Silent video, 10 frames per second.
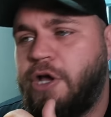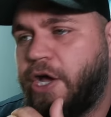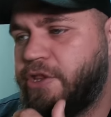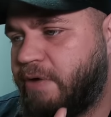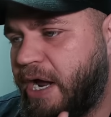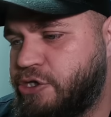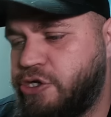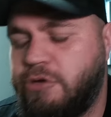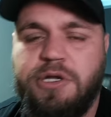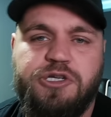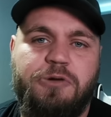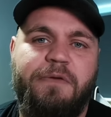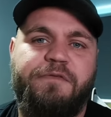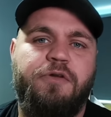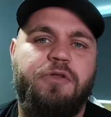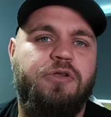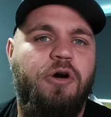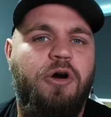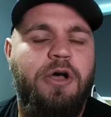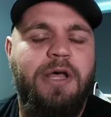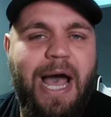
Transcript: and the right juniors coming through the door.